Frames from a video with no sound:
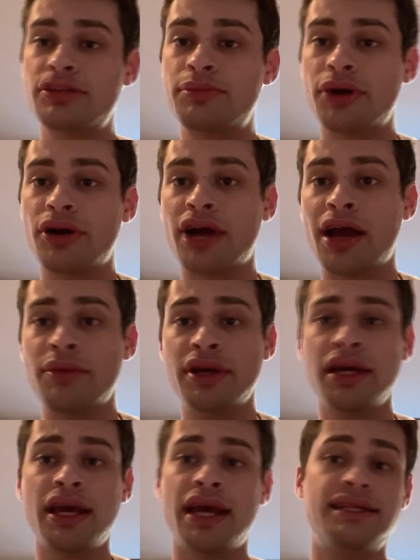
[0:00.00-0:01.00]
to
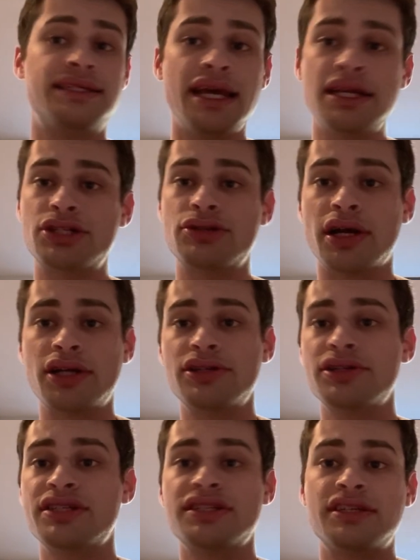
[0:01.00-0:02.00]
programming and data
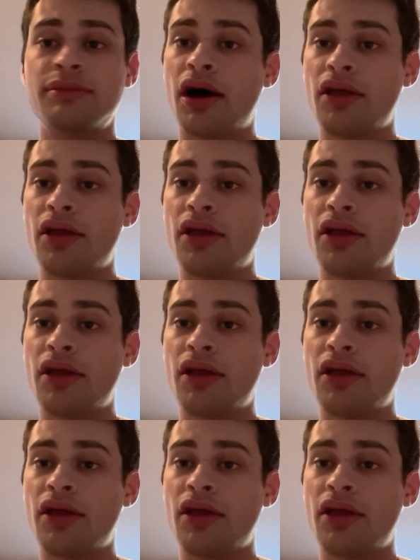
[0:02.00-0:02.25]
structures and some